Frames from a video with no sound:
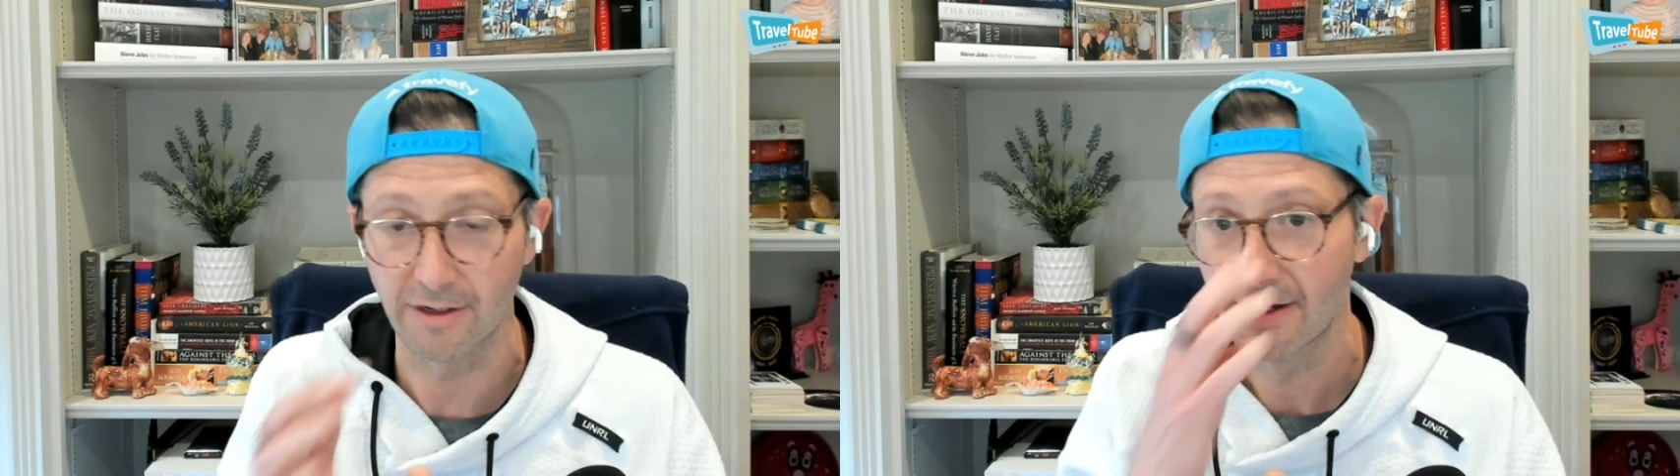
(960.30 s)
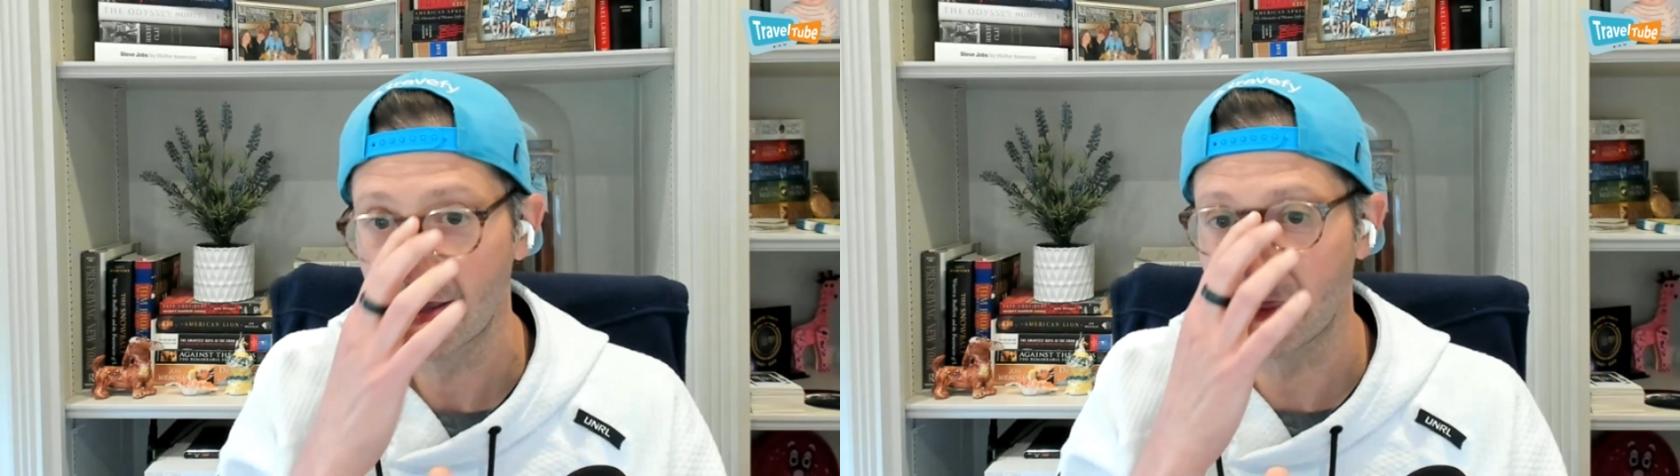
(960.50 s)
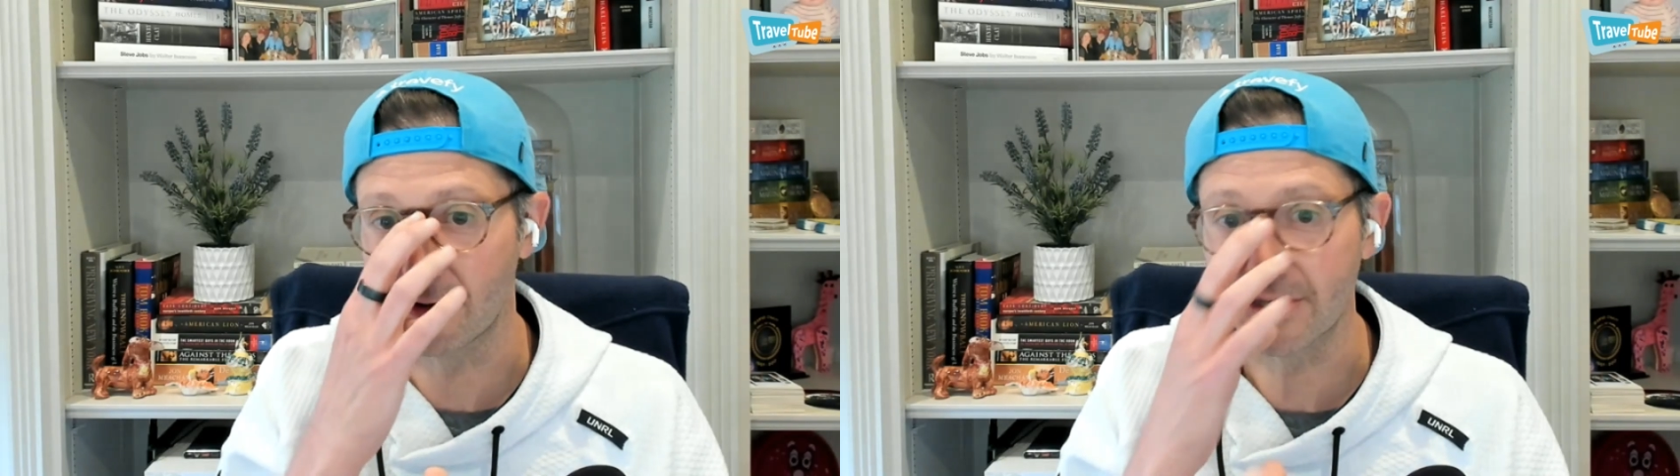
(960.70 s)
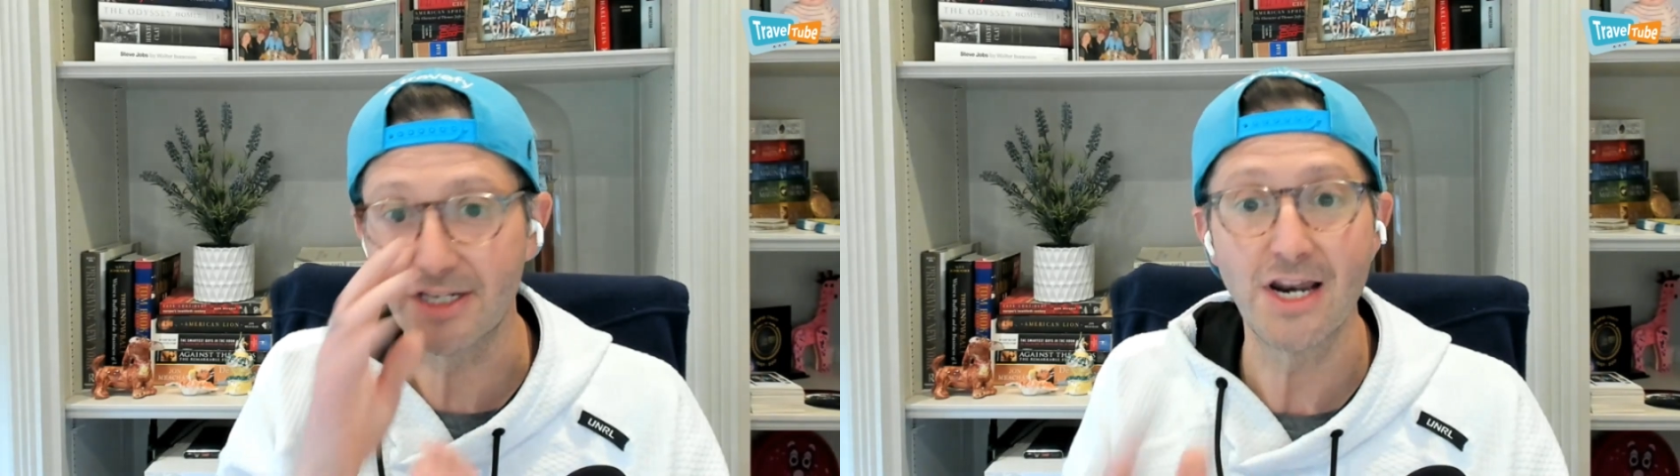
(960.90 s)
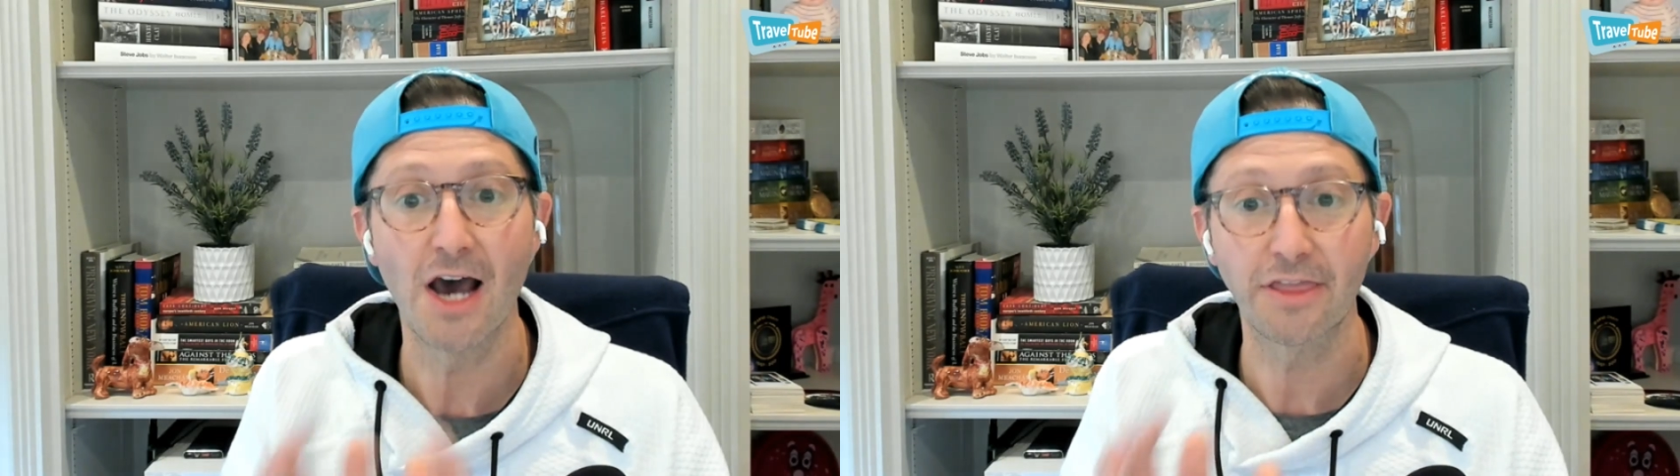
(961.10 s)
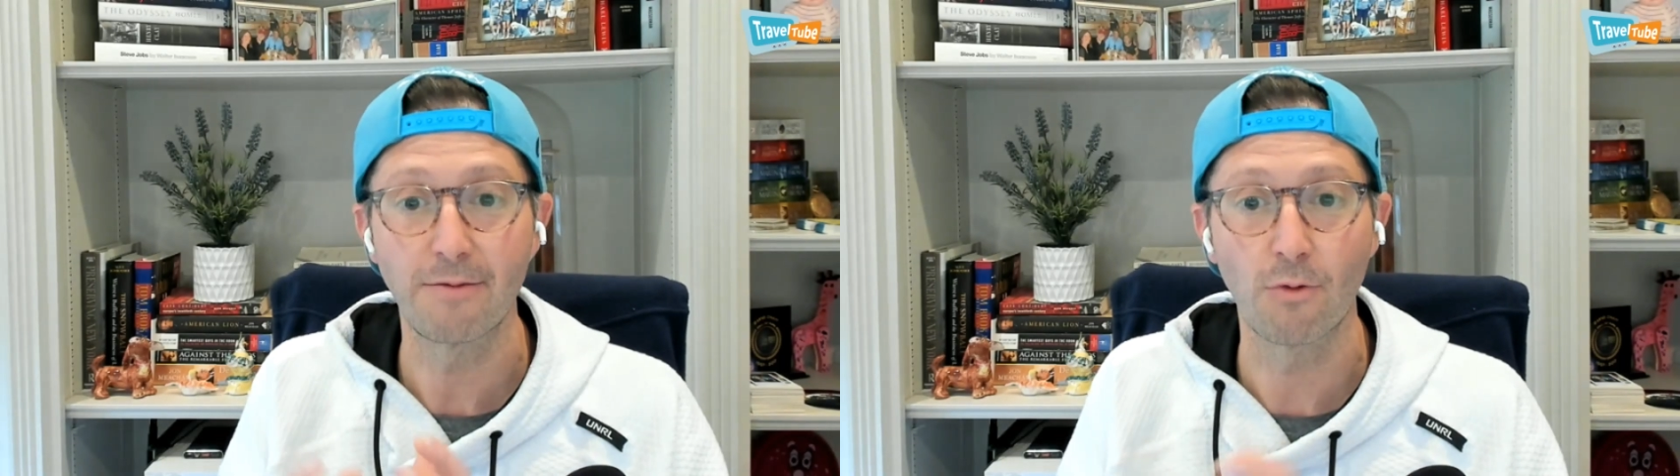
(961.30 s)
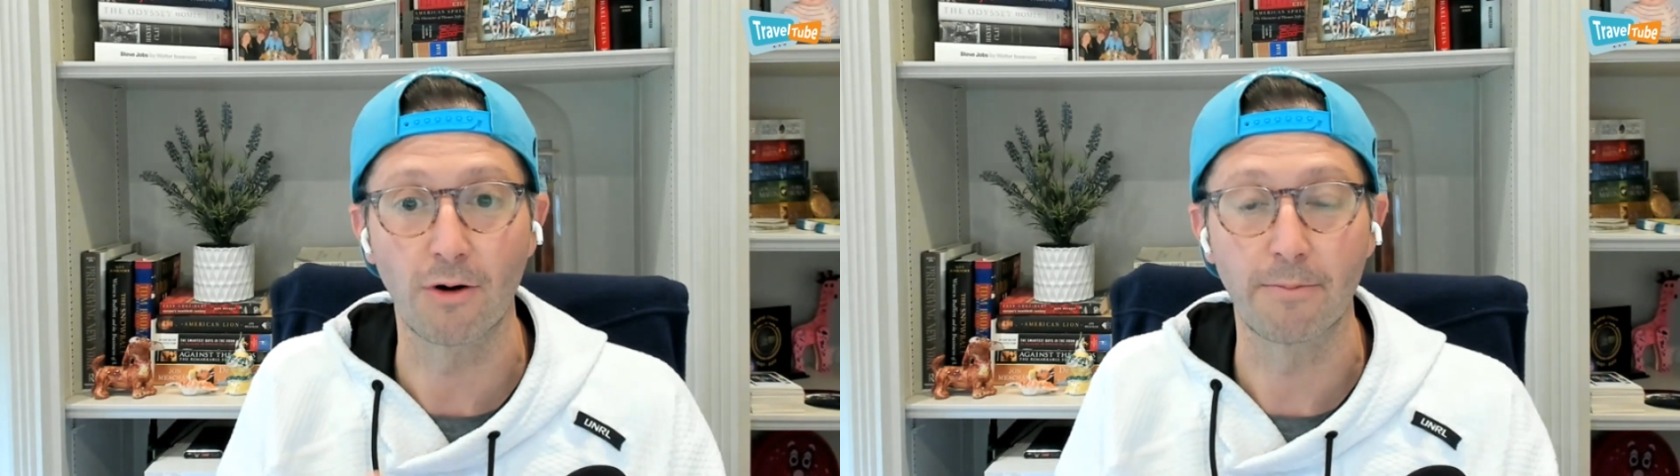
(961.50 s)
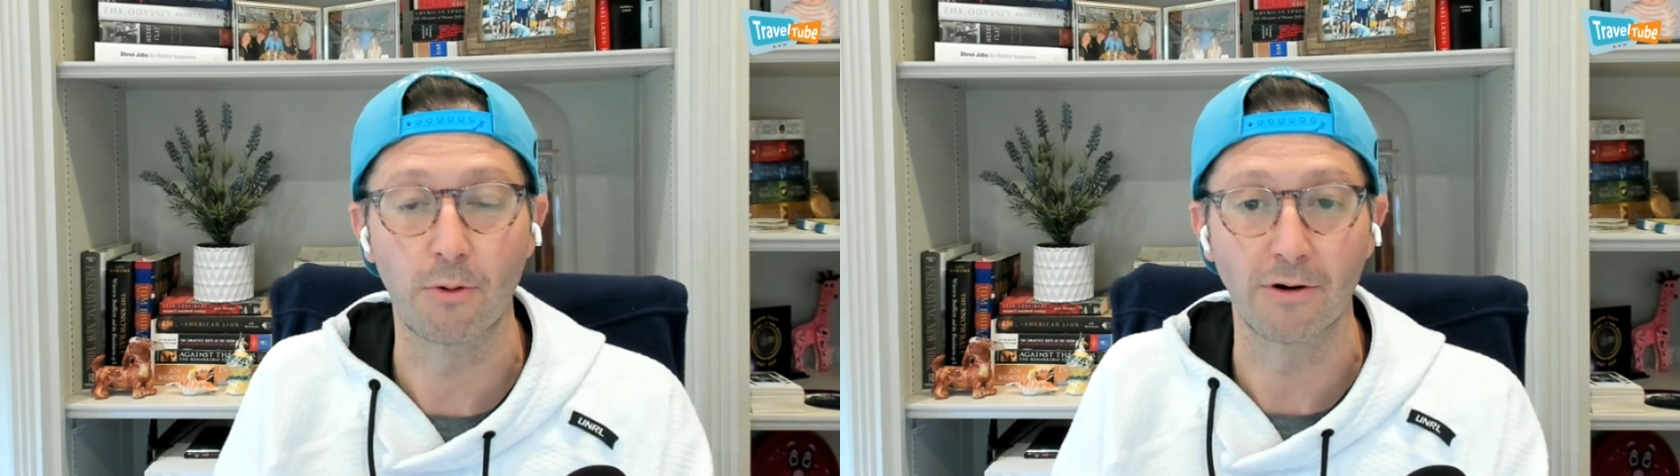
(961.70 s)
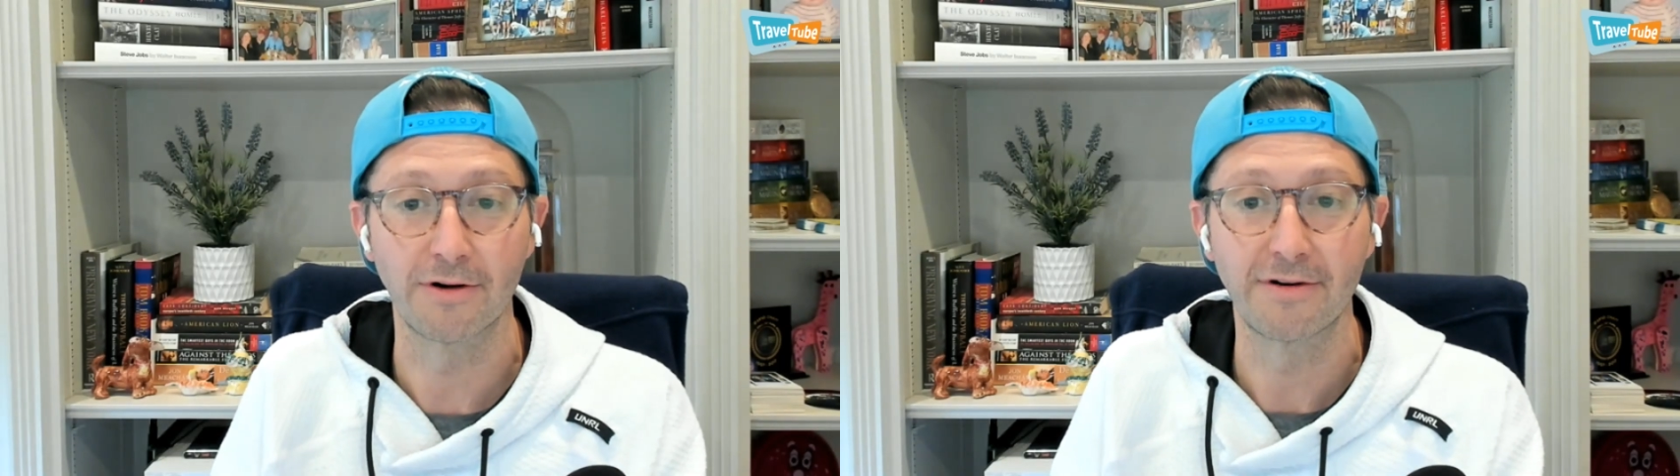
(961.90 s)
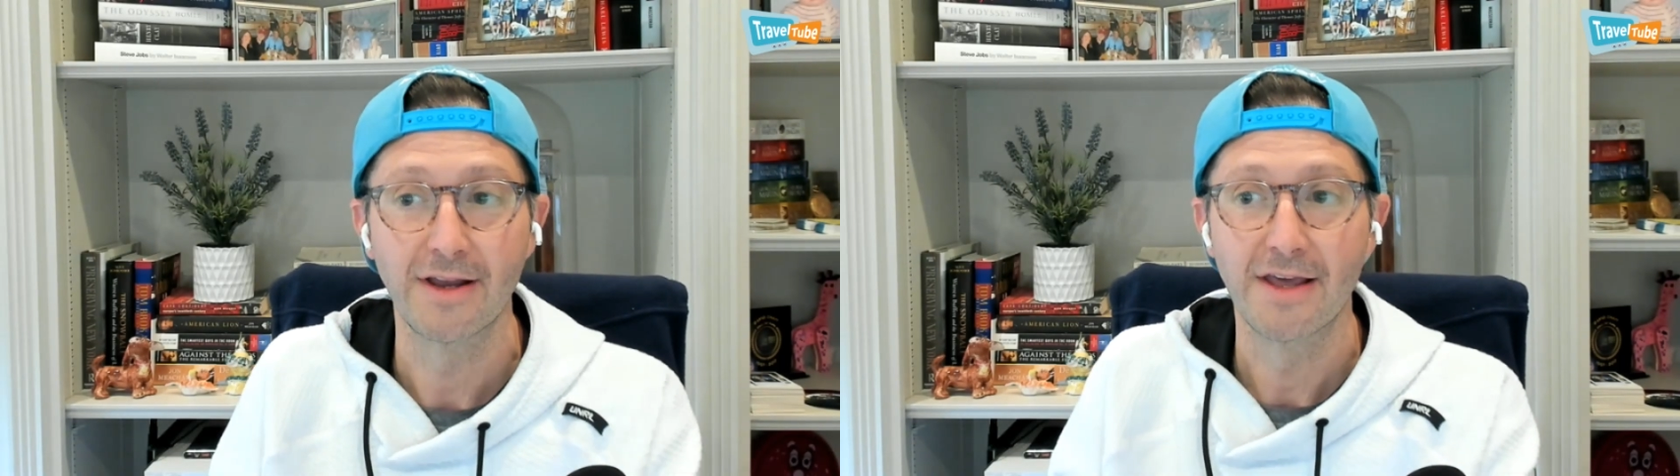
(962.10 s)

There is nothing more important